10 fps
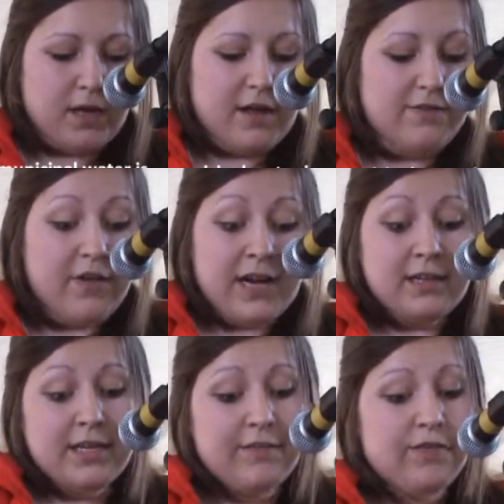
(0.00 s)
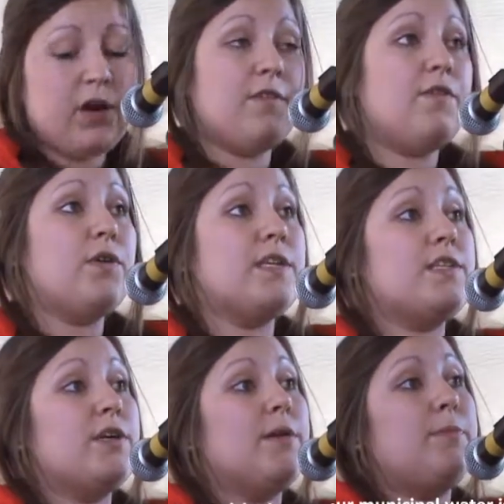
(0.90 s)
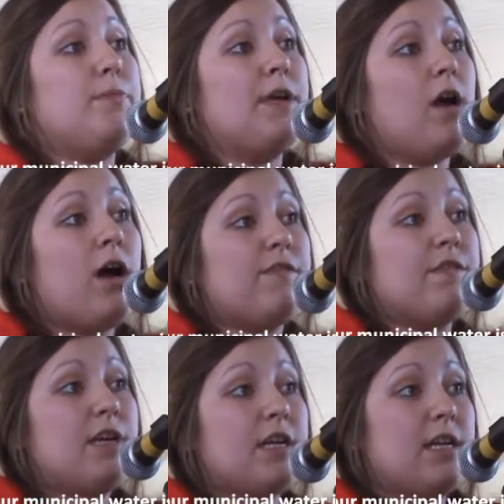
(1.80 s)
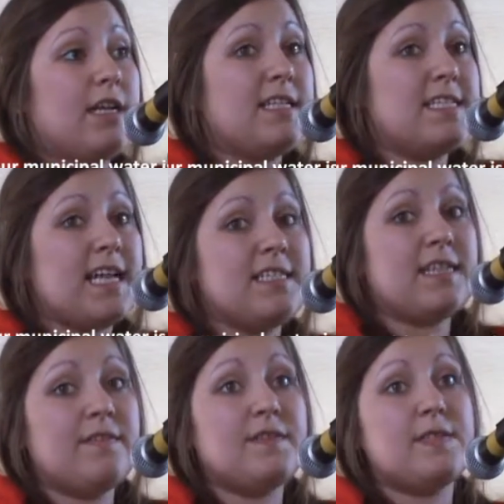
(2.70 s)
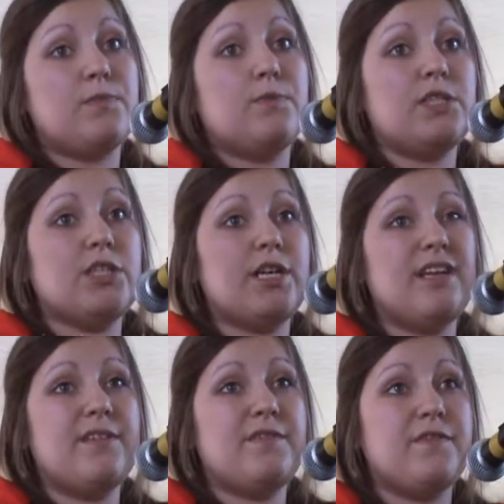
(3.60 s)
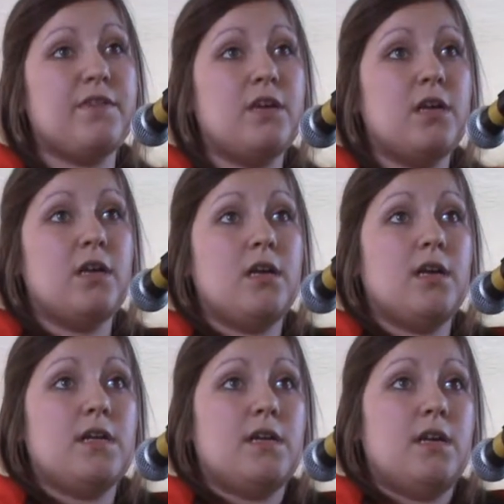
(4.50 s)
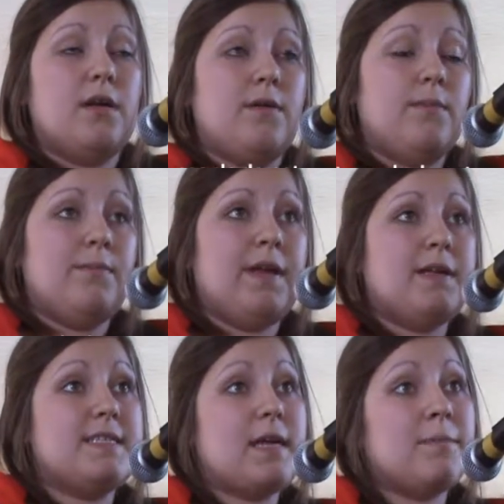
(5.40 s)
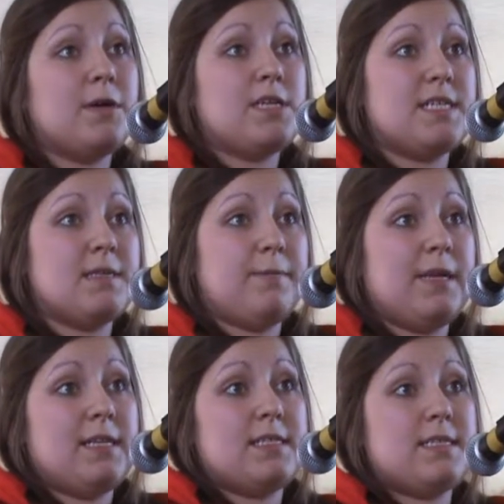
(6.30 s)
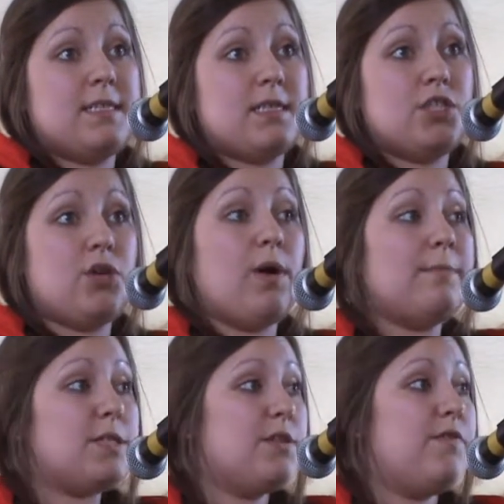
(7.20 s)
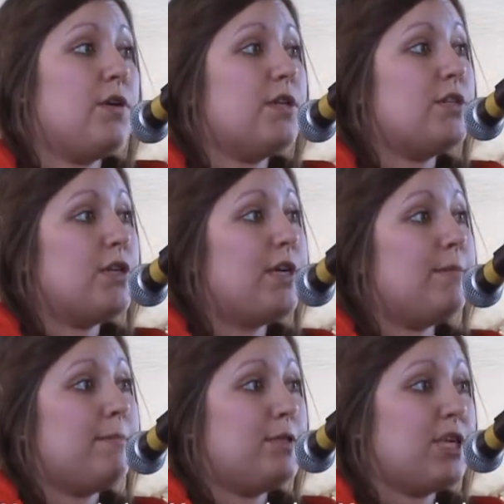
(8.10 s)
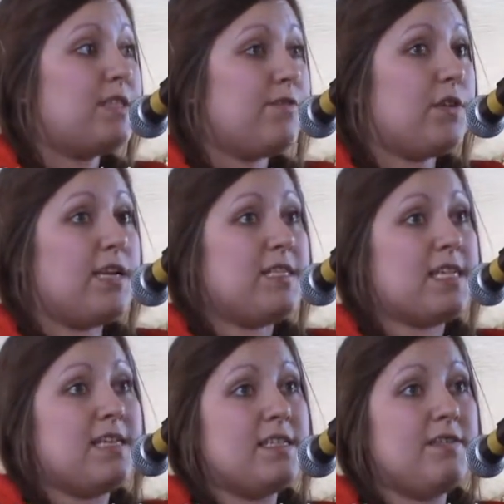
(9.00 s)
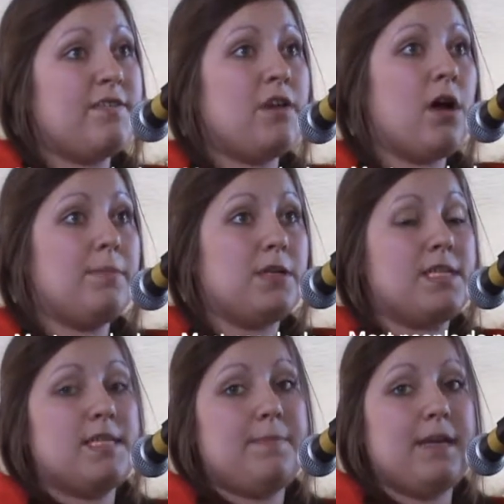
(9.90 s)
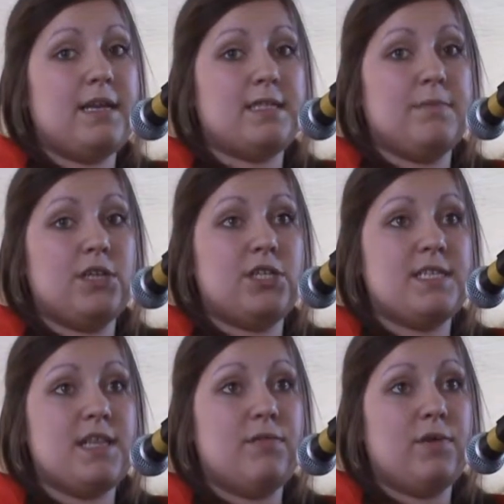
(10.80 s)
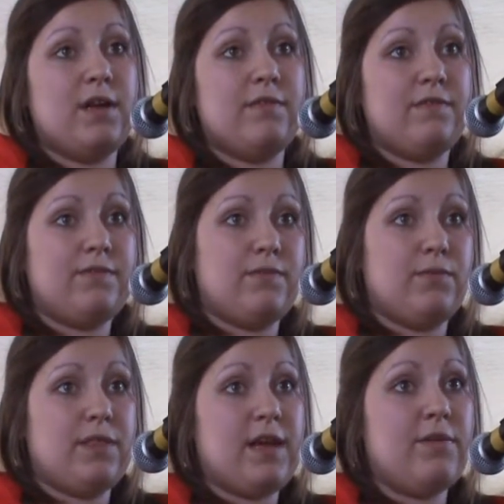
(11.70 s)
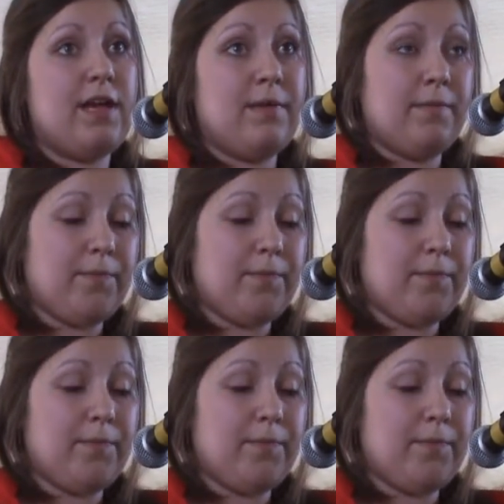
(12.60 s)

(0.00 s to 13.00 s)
And finally, for our focus group, we offered incentives, which could have made some participants show up to the focus group just for the incentive and not participate as much as they would have without it.